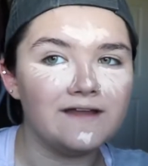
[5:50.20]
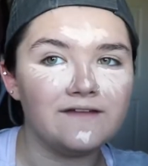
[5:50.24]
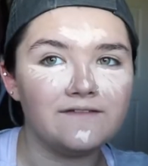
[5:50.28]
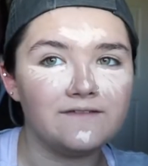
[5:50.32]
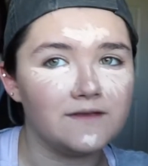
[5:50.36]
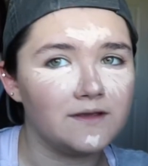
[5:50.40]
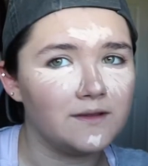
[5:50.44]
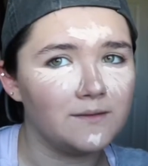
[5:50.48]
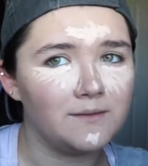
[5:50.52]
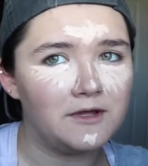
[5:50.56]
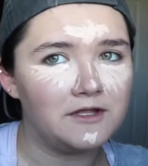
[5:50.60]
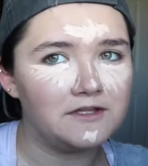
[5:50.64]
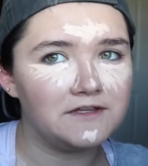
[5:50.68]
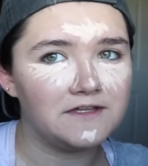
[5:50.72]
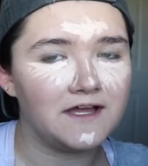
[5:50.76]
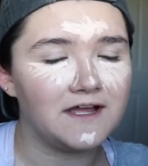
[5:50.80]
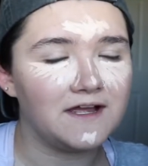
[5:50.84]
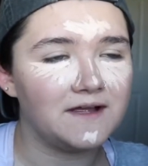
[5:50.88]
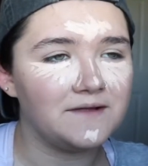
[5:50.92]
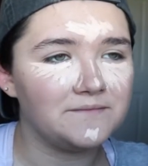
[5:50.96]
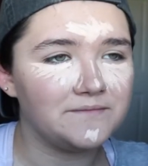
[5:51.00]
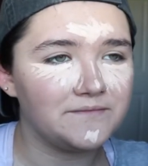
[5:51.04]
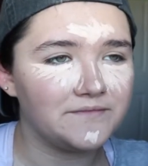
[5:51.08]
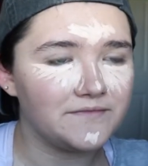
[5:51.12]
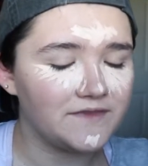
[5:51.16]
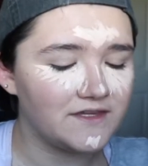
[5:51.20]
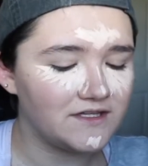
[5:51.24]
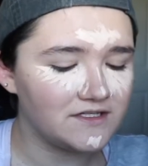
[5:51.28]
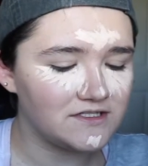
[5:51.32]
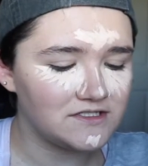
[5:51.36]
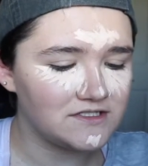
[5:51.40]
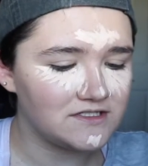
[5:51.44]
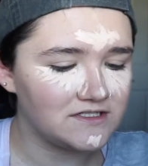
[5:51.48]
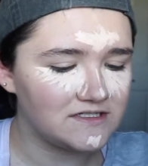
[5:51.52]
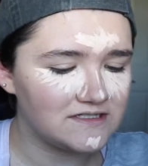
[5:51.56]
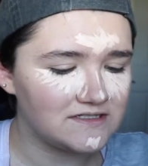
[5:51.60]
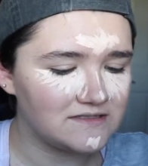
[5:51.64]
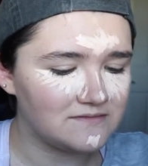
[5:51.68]
I feel about that.
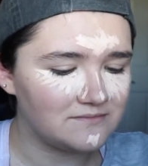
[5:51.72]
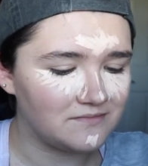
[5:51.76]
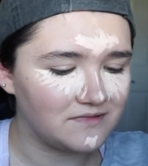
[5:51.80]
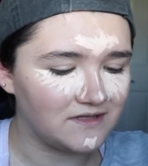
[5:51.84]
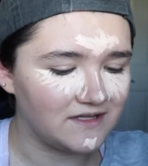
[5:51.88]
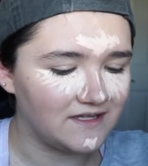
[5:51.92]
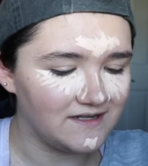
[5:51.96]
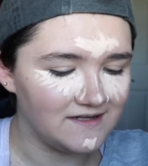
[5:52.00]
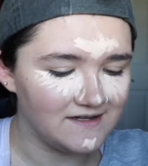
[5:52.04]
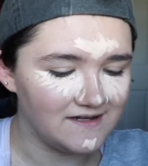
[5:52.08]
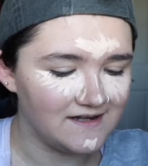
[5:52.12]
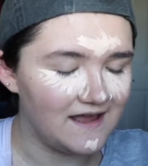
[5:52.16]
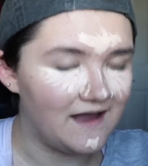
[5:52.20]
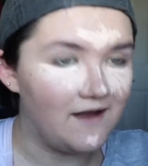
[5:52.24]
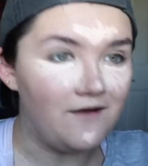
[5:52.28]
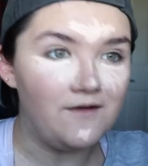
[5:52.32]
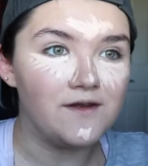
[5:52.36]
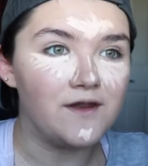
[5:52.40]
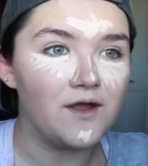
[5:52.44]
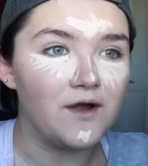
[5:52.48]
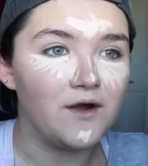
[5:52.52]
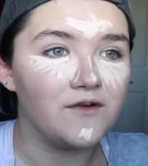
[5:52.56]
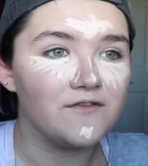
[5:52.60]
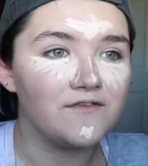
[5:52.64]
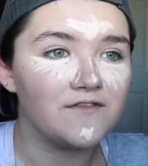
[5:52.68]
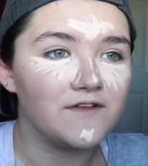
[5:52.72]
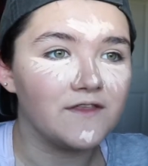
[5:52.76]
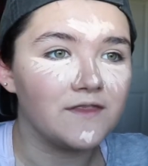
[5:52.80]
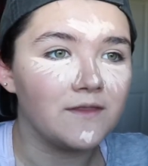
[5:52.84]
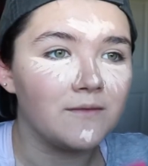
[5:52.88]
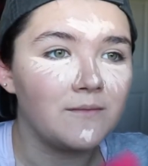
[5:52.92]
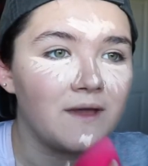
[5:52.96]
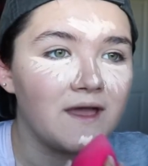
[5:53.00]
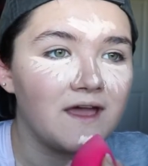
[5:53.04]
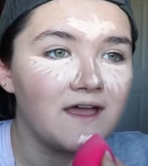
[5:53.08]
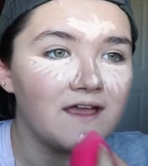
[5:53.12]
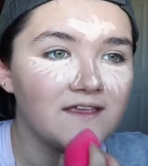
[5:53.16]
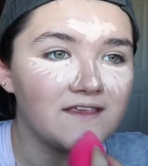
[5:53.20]
Let's just blend it out and hope for the
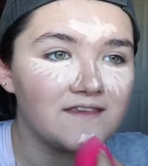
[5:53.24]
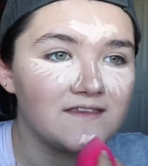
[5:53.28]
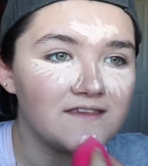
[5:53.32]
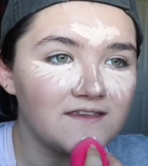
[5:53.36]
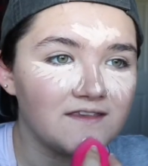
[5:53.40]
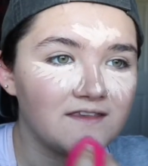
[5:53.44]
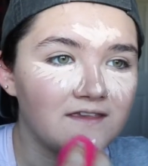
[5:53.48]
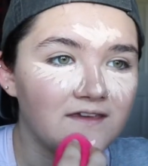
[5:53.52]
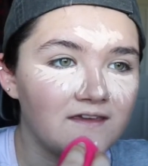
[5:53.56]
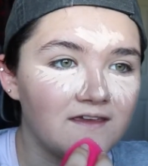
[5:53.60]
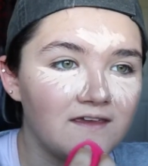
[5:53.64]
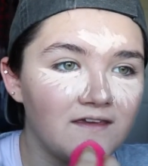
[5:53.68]
best.